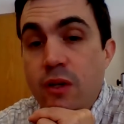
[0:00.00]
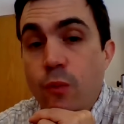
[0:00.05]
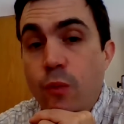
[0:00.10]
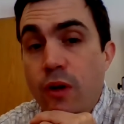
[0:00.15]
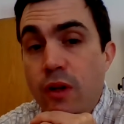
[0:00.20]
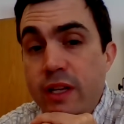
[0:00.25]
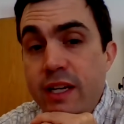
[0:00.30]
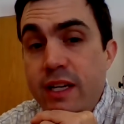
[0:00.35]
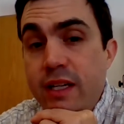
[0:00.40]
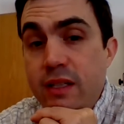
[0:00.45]

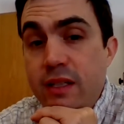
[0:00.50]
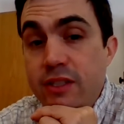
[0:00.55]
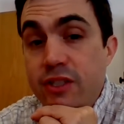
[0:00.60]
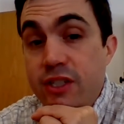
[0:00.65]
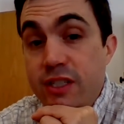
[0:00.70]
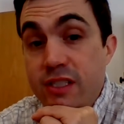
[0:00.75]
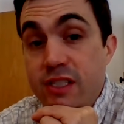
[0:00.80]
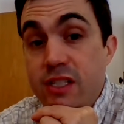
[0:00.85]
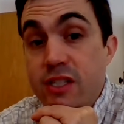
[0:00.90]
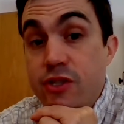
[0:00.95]
Well, English
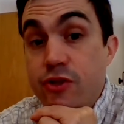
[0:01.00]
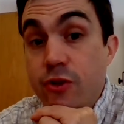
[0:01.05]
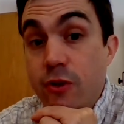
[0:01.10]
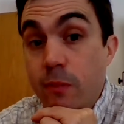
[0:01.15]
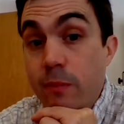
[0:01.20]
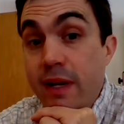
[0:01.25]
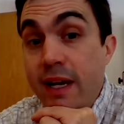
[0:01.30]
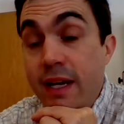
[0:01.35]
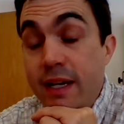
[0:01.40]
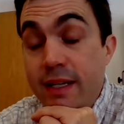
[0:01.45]
is a
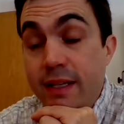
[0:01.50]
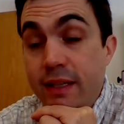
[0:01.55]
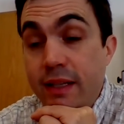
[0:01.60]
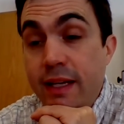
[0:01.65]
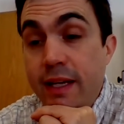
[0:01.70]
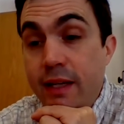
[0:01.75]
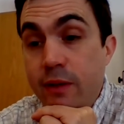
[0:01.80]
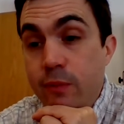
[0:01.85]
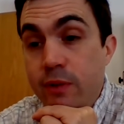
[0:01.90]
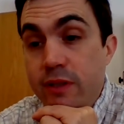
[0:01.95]
Germanic
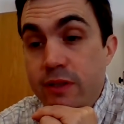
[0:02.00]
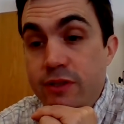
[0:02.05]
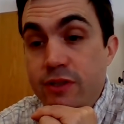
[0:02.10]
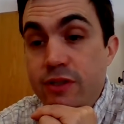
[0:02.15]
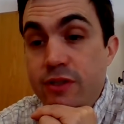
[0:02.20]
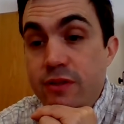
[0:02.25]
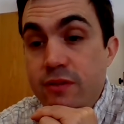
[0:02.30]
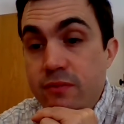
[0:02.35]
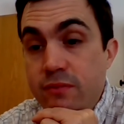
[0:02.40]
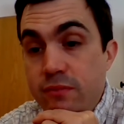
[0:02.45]

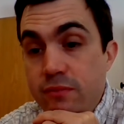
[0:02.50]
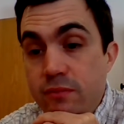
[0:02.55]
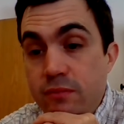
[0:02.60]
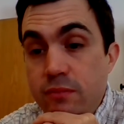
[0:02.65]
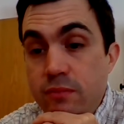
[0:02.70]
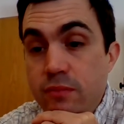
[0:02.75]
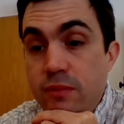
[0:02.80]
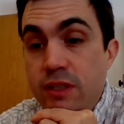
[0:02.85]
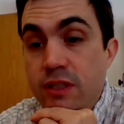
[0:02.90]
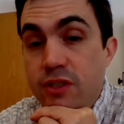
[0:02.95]
language
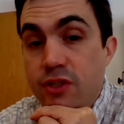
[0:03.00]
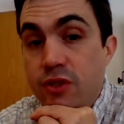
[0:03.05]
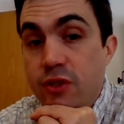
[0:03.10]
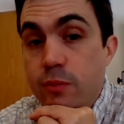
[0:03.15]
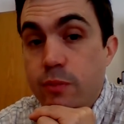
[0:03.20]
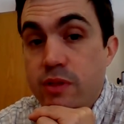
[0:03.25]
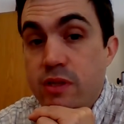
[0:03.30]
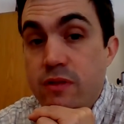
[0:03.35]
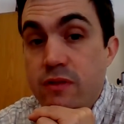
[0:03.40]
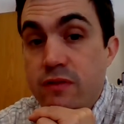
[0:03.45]
in
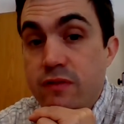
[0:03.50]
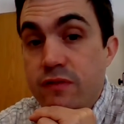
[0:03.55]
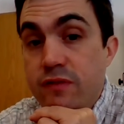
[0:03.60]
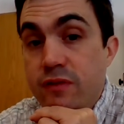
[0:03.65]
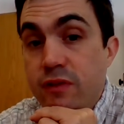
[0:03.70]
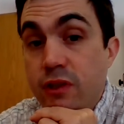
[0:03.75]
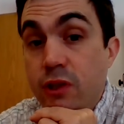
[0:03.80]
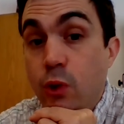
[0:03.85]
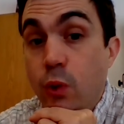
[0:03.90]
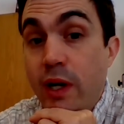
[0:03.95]
terms of
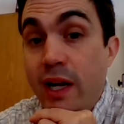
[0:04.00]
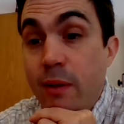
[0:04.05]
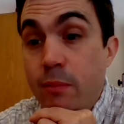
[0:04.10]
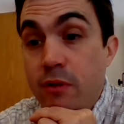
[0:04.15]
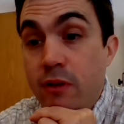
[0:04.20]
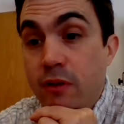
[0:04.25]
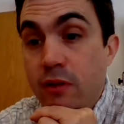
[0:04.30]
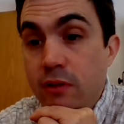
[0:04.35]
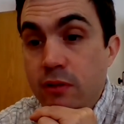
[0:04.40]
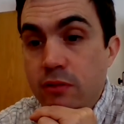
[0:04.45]

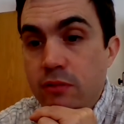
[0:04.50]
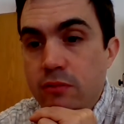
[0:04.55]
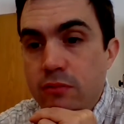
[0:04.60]
grammar.